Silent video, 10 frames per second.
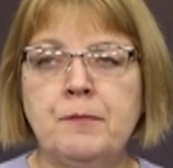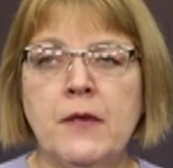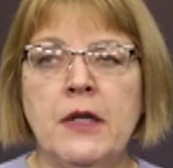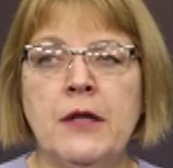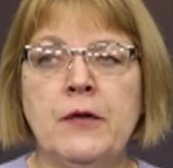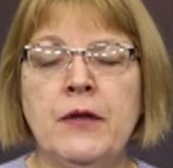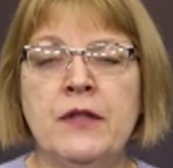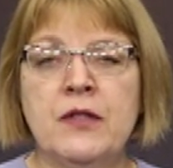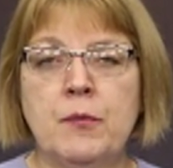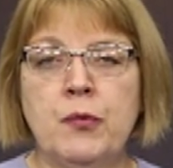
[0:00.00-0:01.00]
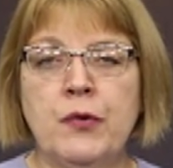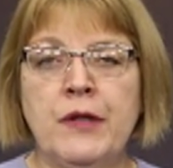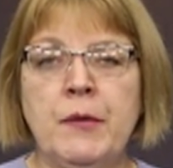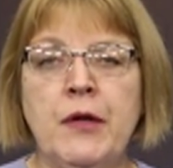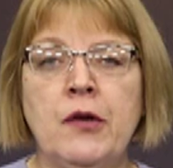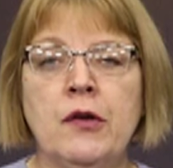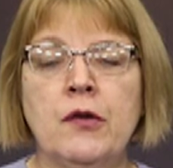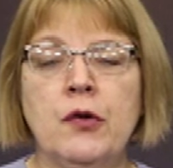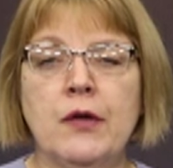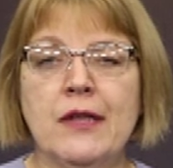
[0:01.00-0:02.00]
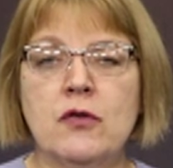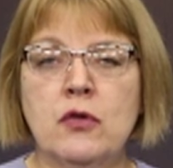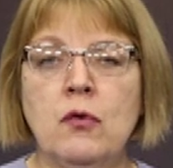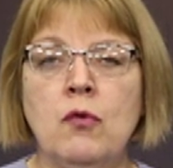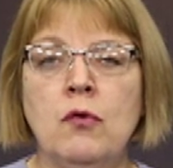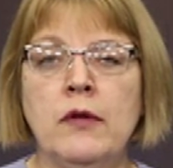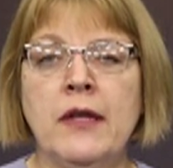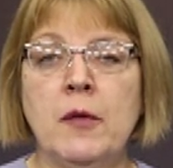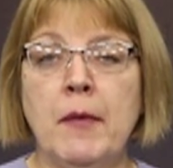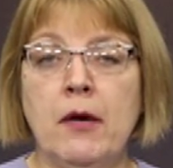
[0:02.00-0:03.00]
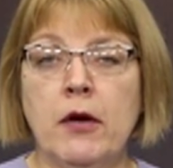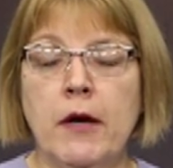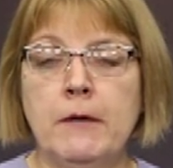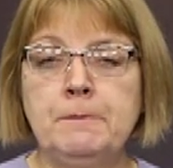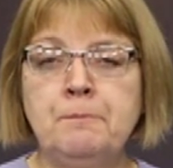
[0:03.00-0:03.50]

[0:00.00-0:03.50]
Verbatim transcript: uh, that is the premier cooking school in America